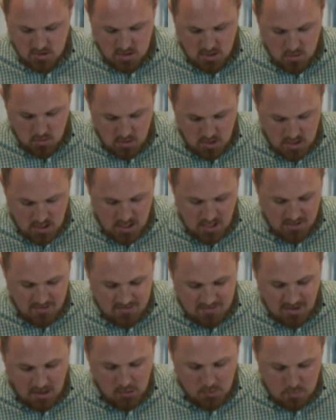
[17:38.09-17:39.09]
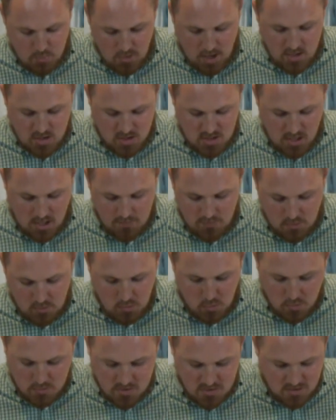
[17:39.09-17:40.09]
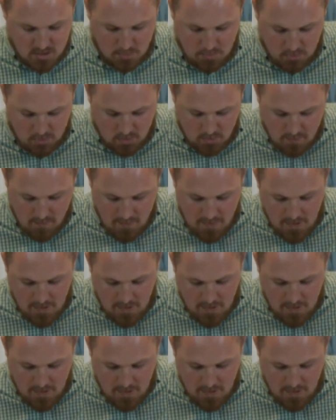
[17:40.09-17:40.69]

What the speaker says: unity in celebration of the Lord's Supper.